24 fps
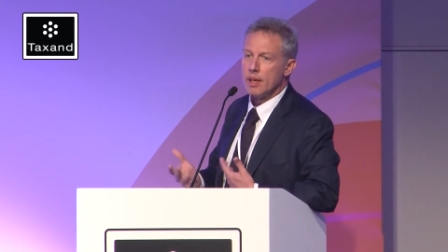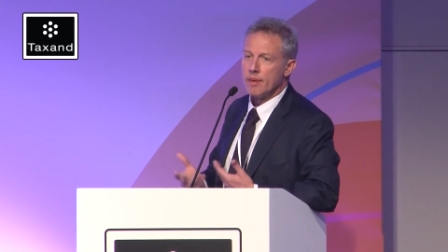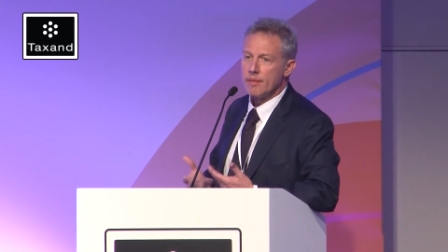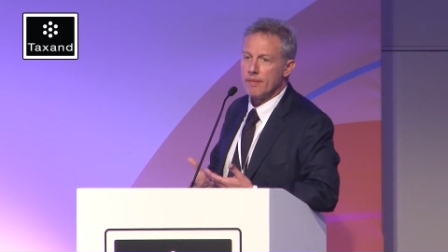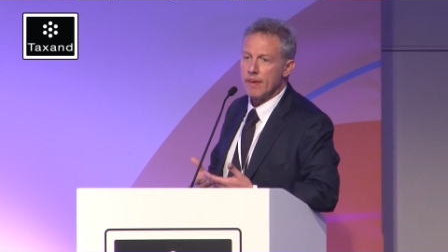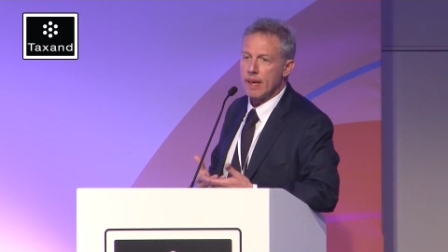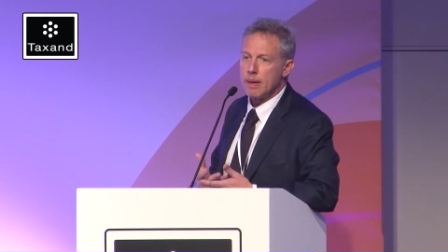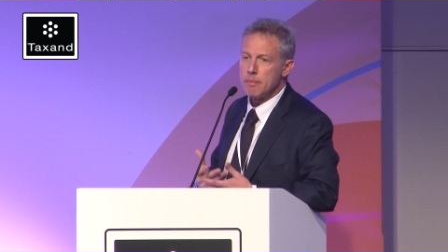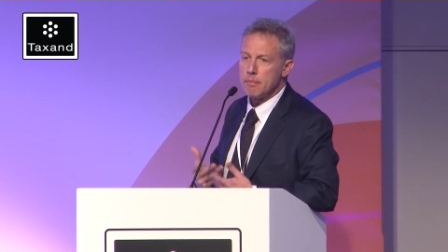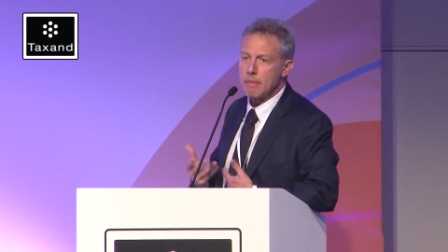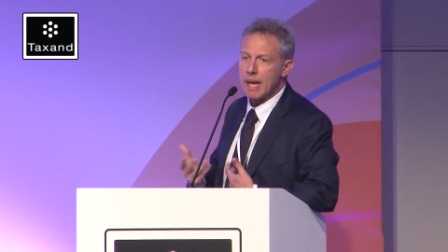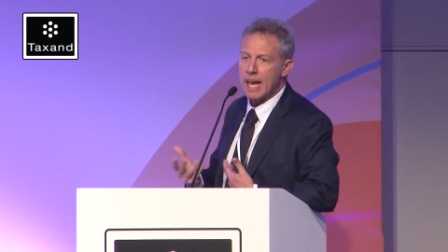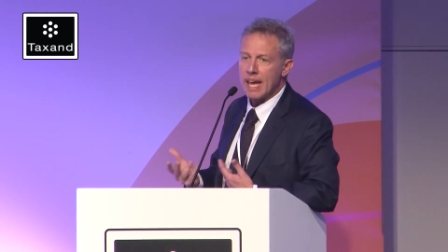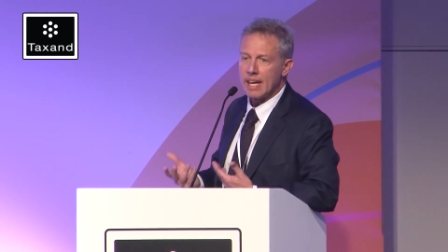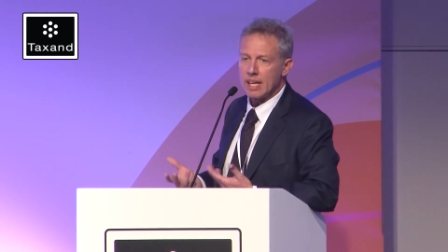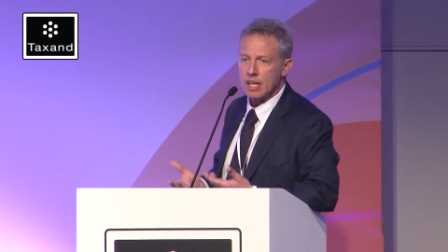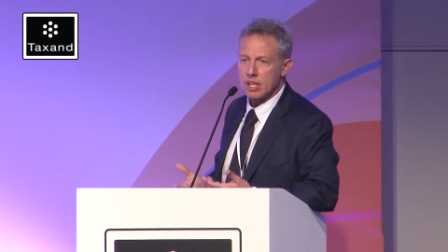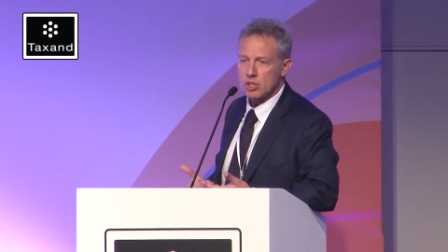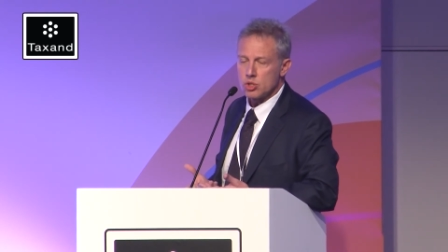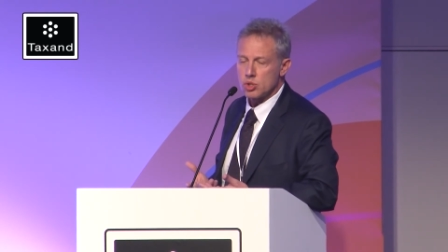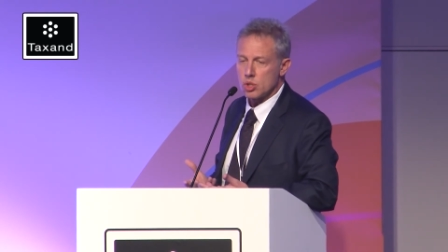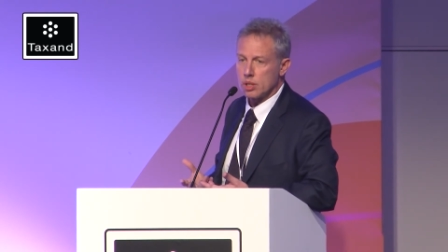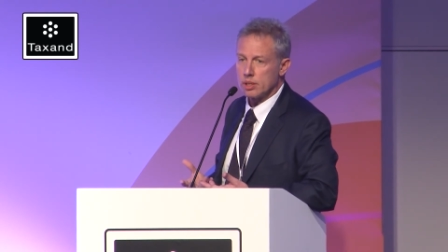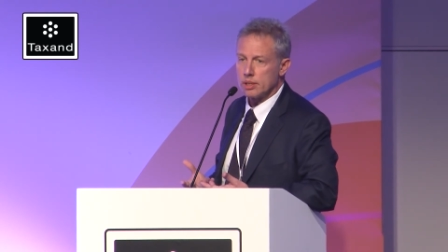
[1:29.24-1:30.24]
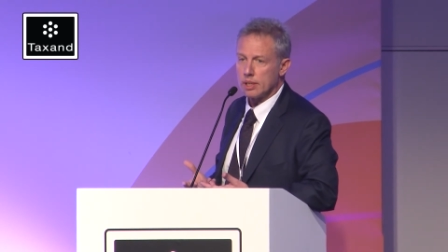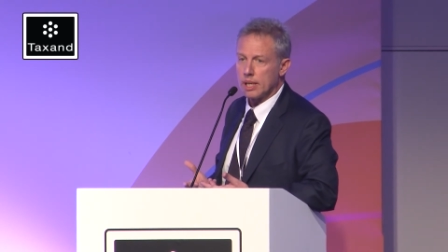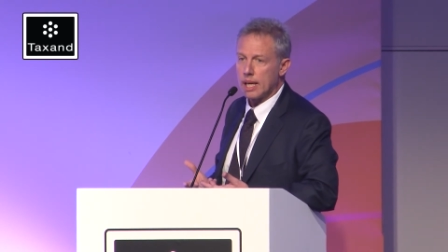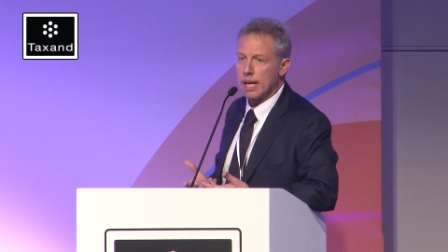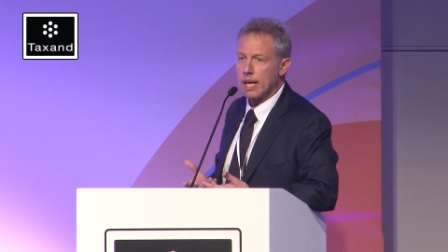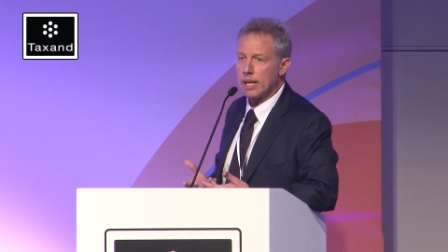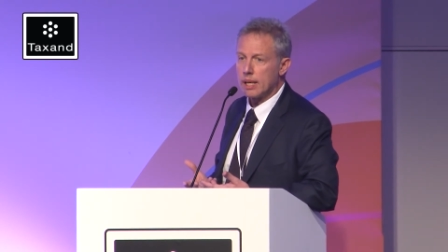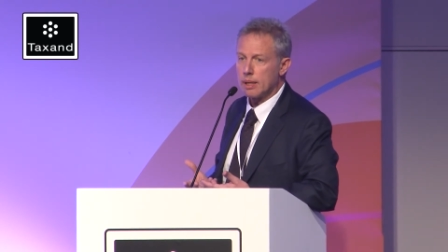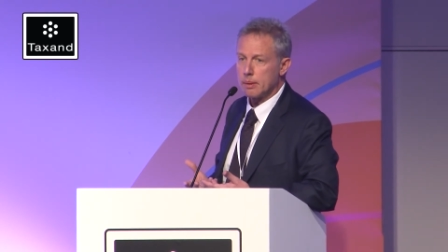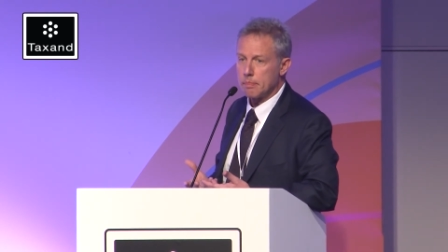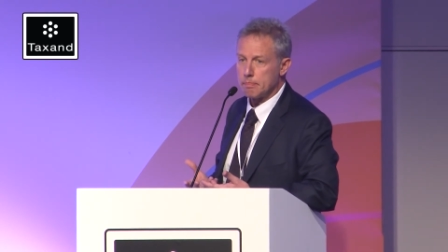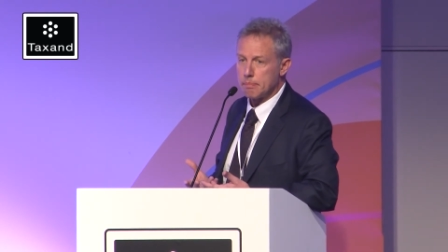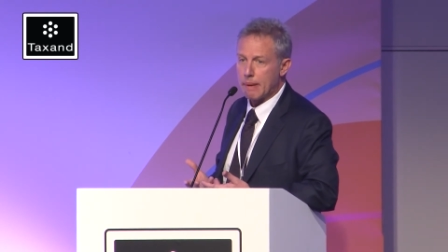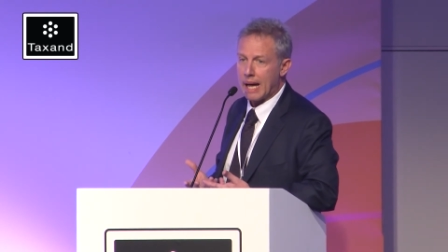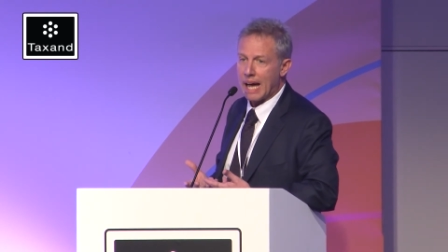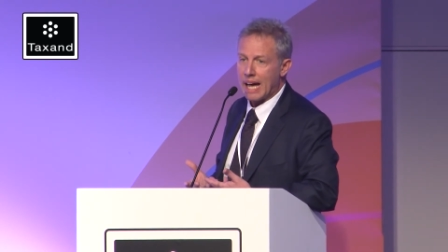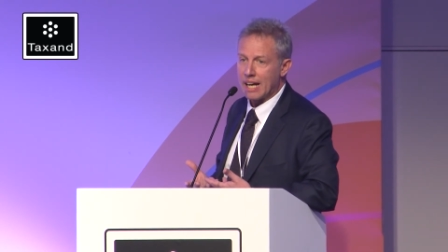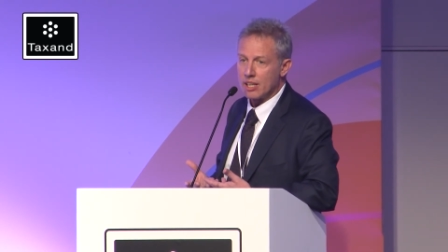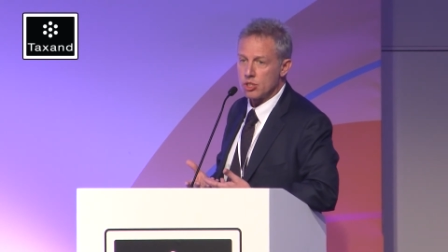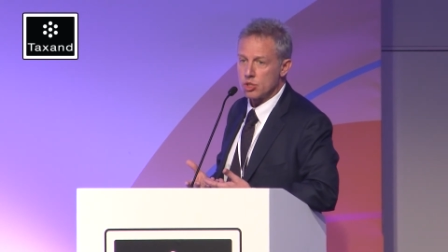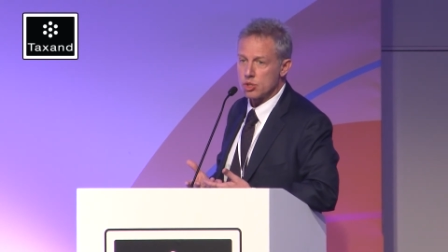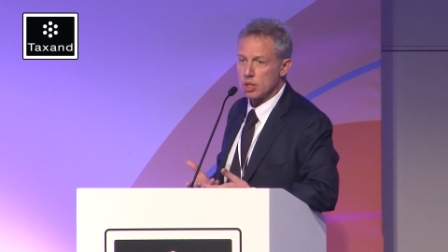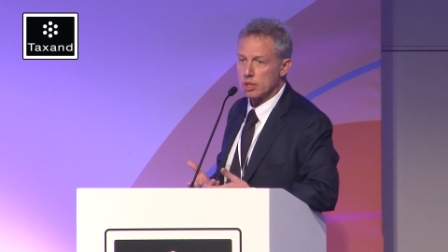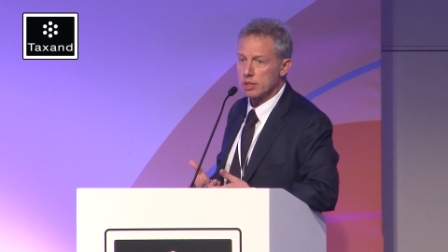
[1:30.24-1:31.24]
they manage their
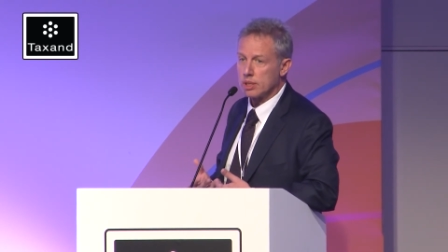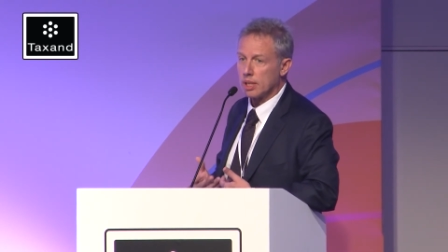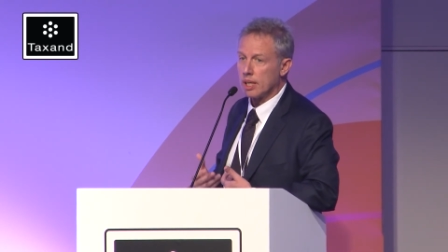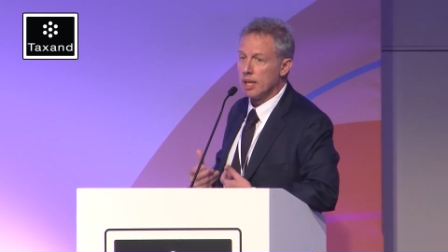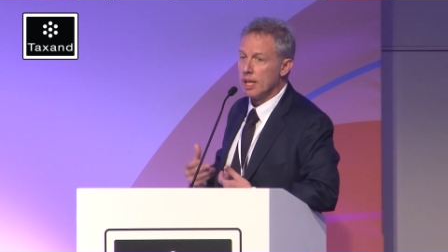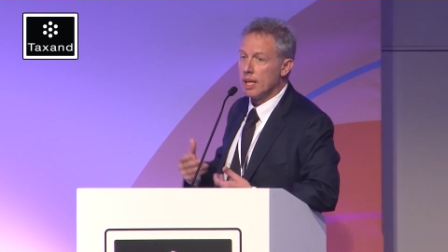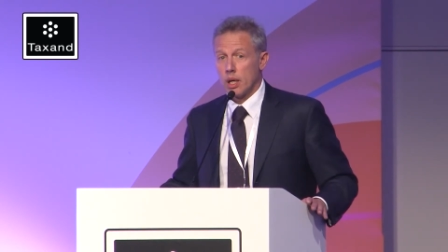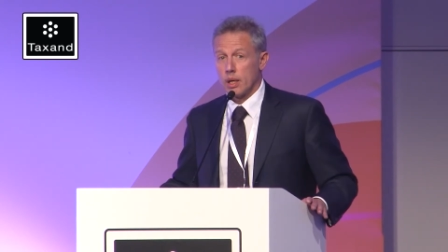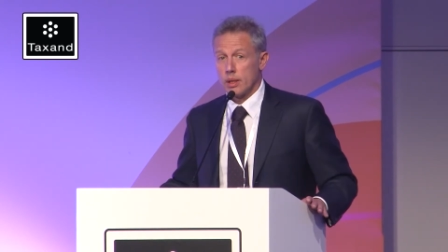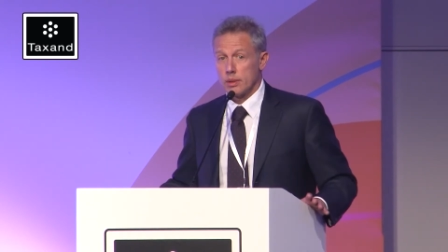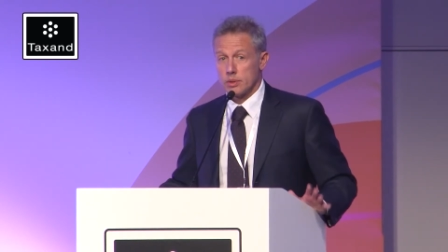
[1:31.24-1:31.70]
budget